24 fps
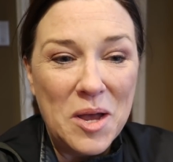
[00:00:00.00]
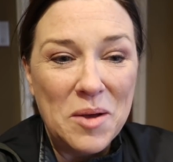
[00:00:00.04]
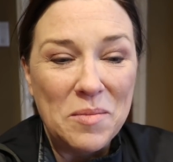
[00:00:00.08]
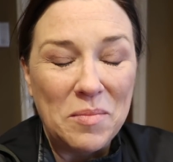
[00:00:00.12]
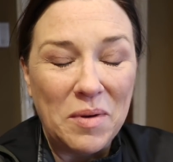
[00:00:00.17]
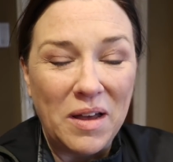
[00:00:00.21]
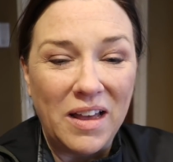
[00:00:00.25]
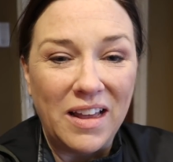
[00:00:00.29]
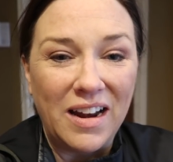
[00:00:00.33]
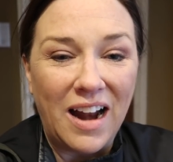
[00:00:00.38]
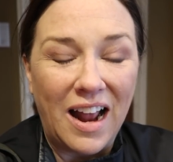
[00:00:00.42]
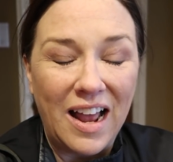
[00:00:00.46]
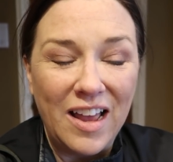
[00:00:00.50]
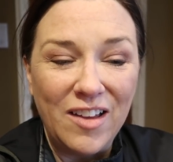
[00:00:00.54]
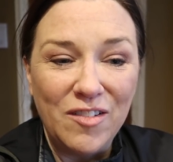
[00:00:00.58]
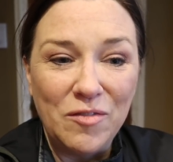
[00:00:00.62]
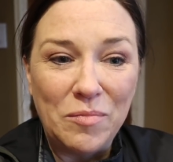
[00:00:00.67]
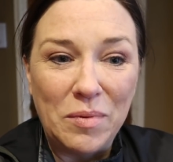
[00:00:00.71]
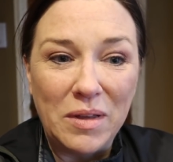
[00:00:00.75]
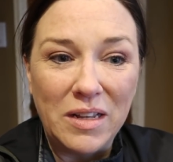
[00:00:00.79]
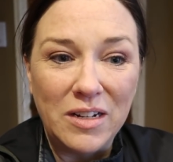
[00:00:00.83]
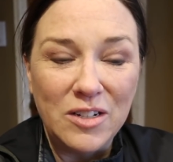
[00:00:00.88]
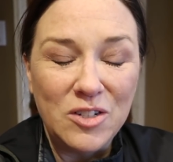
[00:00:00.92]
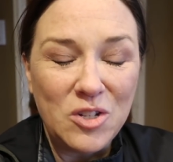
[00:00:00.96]
But I have
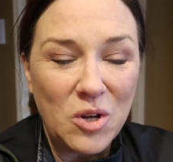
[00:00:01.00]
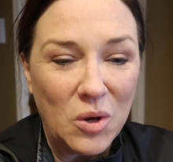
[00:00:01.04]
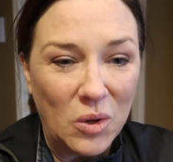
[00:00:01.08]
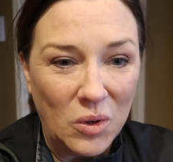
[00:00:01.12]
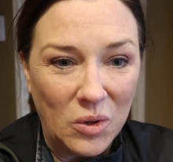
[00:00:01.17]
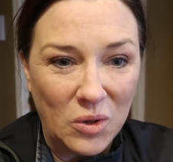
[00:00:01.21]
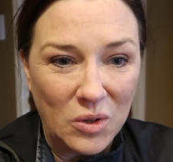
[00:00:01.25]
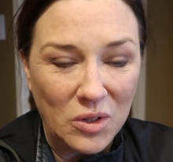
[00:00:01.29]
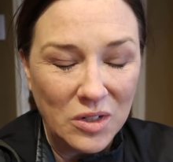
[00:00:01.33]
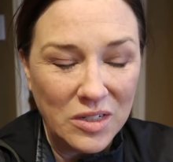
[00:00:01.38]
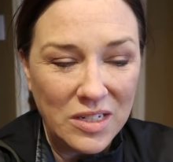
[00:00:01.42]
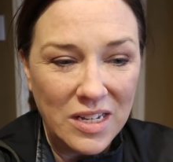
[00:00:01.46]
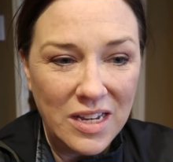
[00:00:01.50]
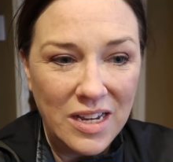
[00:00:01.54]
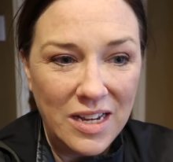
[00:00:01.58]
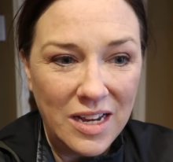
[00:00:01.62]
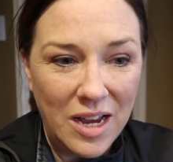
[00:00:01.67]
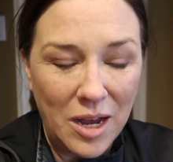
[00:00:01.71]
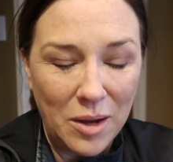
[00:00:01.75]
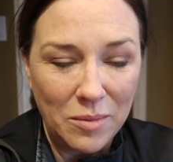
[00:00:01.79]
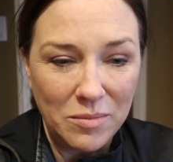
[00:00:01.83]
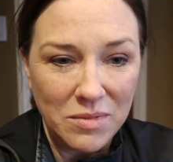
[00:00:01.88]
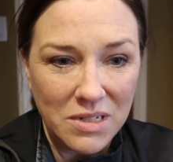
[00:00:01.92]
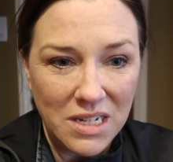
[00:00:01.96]
been told
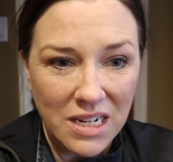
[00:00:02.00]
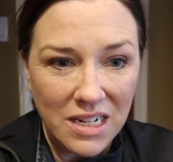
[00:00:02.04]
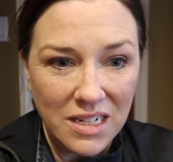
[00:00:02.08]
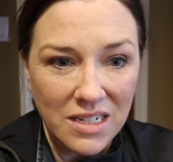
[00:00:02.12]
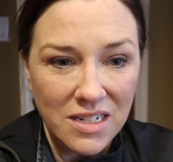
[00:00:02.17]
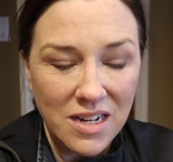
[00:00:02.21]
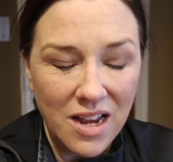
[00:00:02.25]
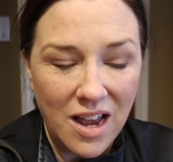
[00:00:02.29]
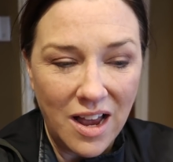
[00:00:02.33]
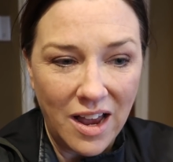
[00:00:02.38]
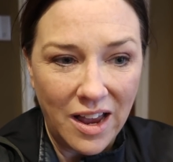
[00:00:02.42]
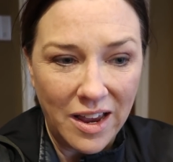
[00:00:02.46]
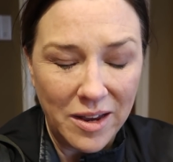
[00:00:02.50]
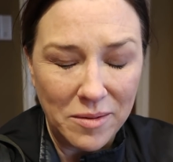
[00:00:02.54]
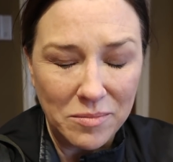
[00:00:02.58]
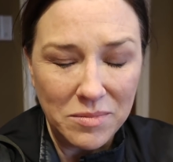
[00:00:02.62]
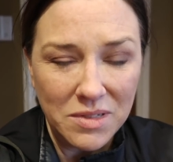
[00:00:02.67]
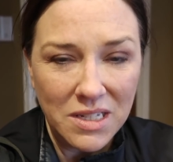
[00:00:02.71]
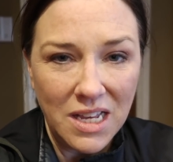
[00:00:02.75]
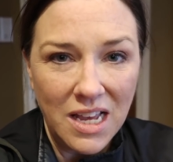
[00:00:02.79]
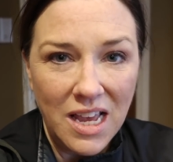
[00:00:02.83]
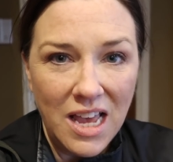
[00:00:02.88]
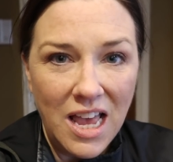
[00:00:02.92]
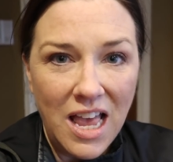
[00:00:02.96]
umpteen
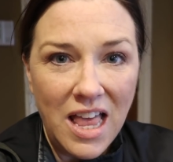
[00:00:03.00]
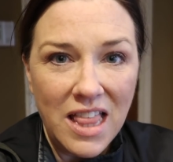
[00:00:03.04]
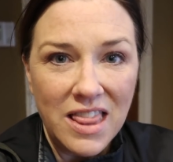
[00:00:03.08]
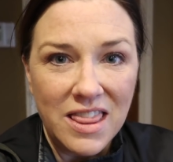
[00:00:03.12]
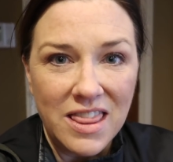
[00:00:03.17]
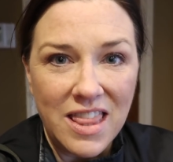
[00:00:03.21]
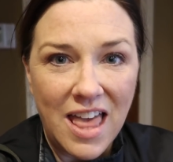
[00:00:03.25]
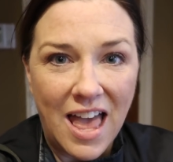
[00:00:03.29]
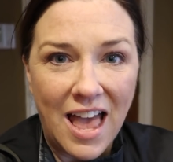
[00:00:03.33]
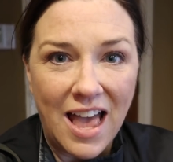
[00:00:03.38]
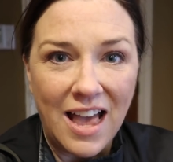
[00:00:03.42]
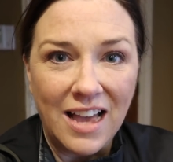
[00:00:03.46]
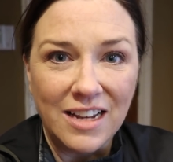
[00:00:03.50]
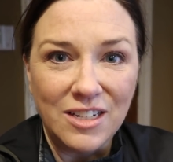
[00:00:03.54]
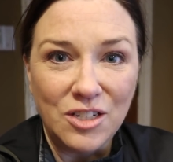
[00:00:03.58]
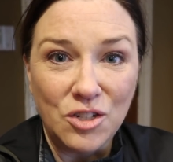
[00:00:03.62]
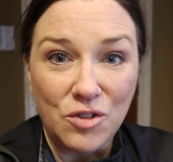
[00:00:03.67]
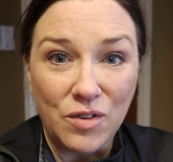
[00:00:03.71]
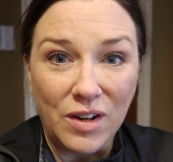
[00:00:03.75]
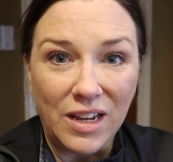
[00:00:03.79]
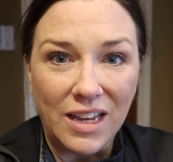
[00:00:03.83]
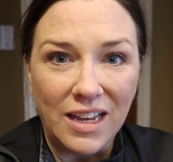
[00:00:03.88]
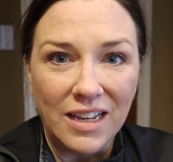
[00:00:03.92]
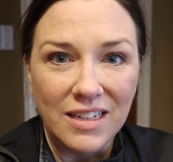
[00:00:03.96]
times that
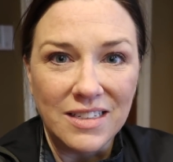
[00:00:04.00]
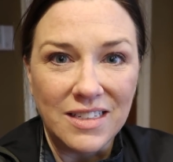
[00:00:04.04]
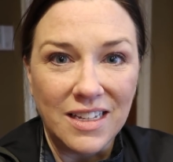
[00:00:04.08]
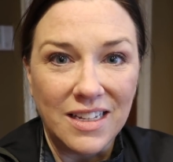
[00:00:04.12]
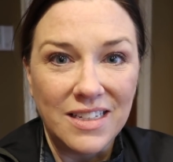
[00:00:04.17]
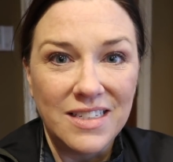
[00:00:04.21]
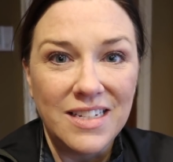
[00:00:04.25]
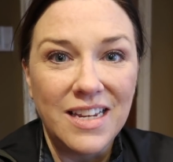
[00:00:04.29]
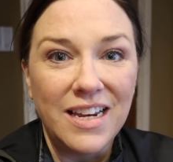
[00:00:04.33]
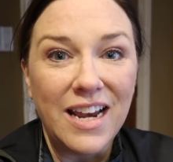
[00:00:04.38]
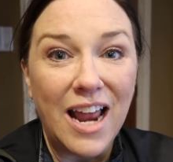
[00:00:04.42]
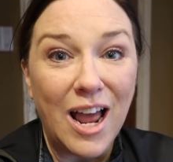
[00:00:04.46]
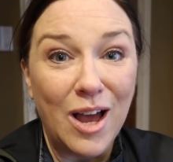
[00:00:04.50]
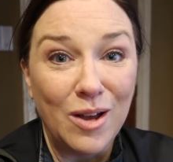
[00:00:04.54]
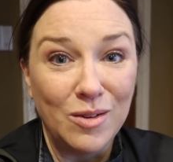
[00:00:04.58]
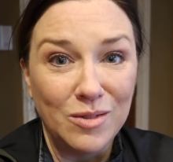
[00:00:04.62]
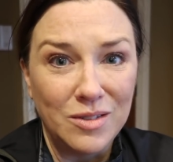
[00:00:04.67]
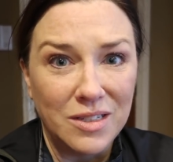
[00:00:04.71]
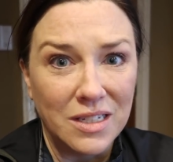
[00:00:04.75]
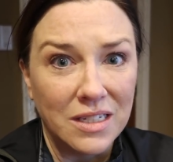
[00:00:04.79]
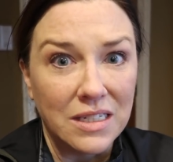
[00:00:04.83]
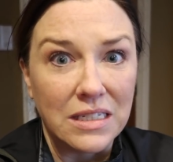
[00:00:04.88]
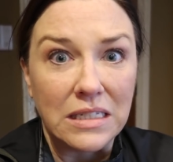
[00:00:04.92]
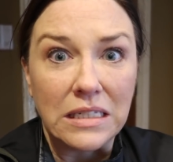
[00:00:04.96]
drinking 16
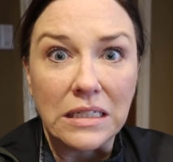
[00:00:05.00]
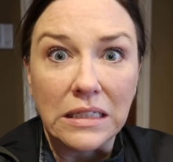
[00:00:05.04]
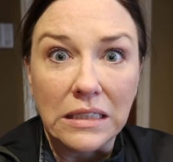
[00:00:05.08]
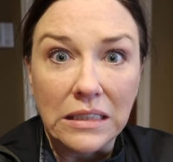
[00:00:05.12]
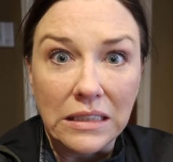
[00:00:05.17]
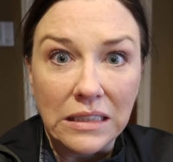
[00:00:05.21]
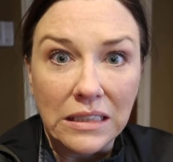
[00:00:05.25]
ounces